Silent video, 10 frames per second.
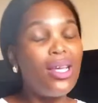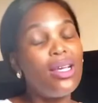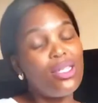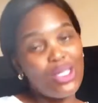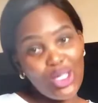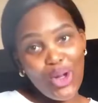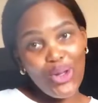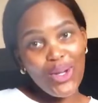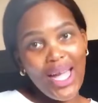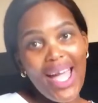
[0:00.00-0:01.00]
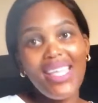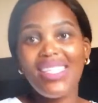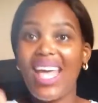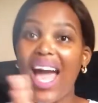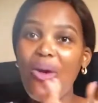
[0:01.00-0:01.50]
So you guys,
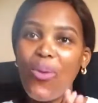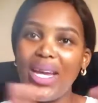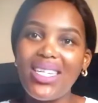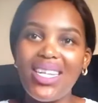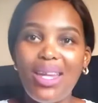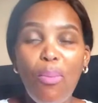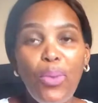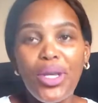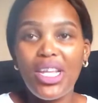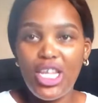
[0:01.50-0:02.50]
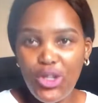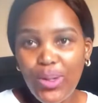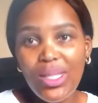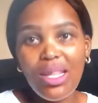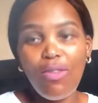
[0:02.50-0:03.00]
I went and I bought a new
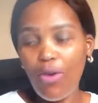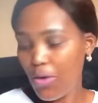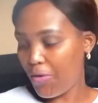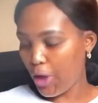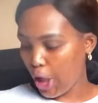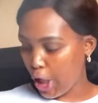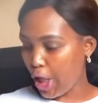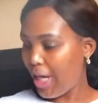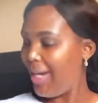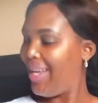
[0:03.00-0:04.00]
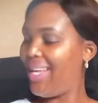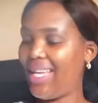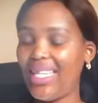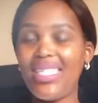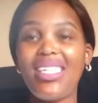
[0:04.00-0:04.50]
cell phone for her.
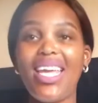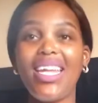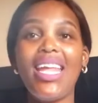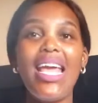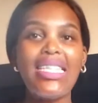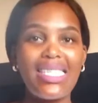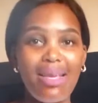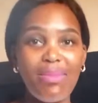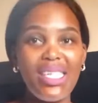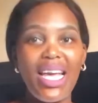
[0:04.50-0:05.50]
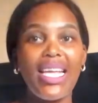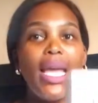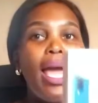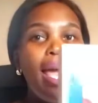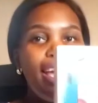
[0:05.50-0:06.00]
It's a Samsung
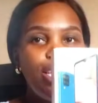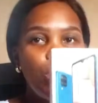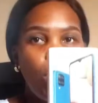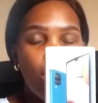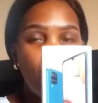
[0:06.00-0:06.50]
A12.